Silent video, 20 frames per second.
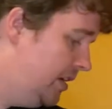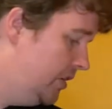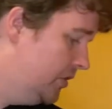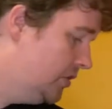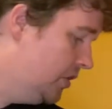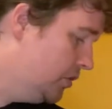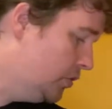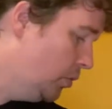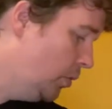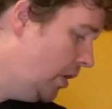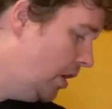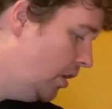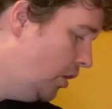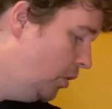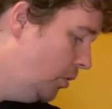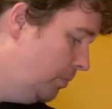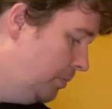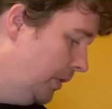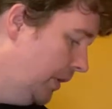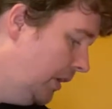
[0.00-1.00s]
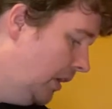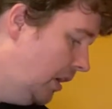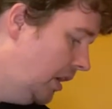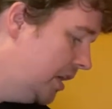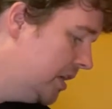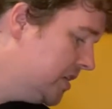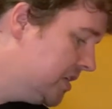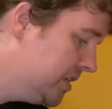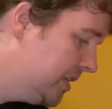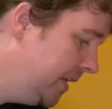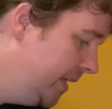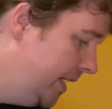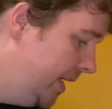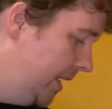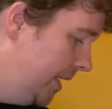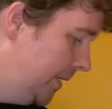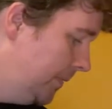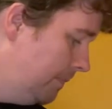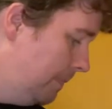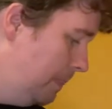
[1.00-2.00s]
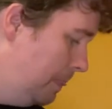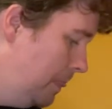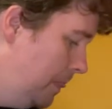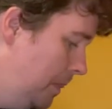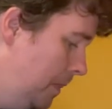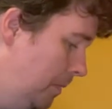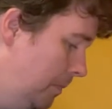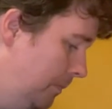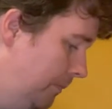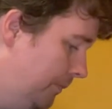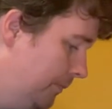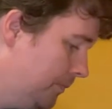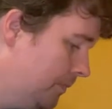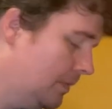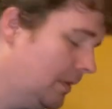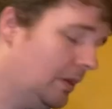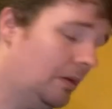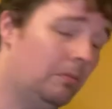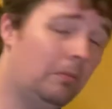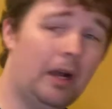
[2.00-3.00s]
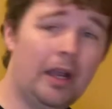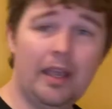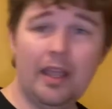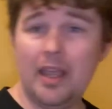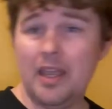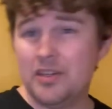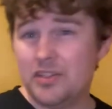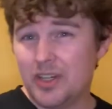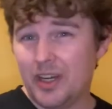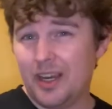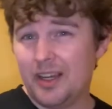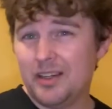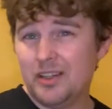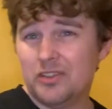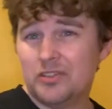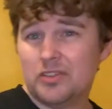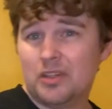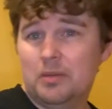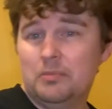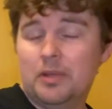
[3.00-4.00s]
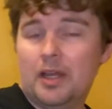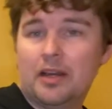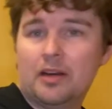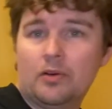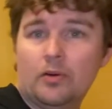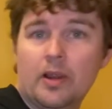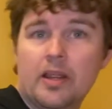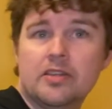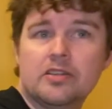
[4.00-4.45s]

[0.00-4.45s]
as well, but honestly, my A Chinas I'm not crazy